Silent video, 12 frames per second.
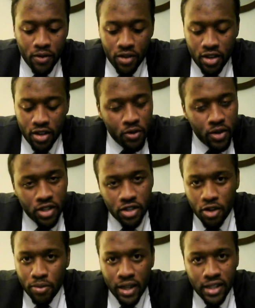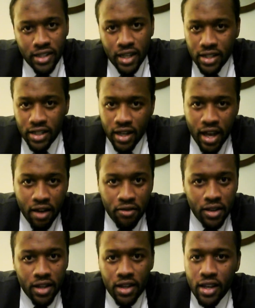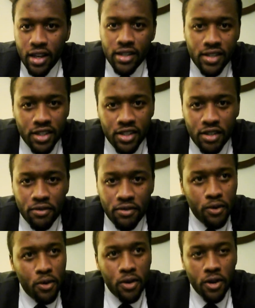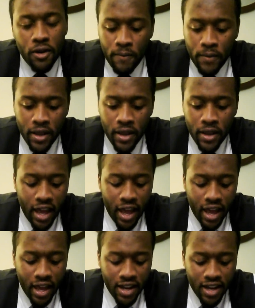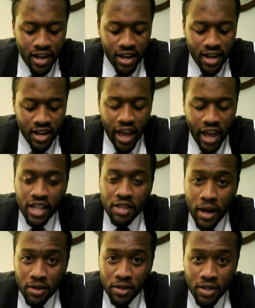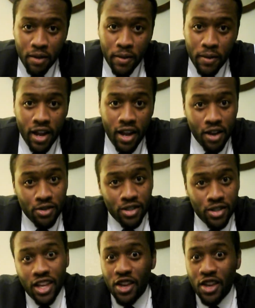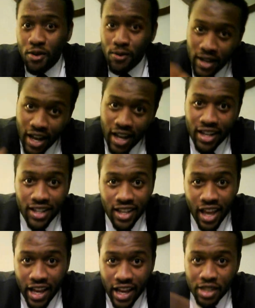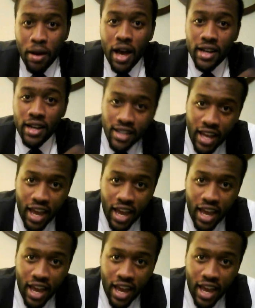You know, we was on PlayStation heavy and N64. And Xbox was coming out. And I was like, yo, we got to get the Xbox and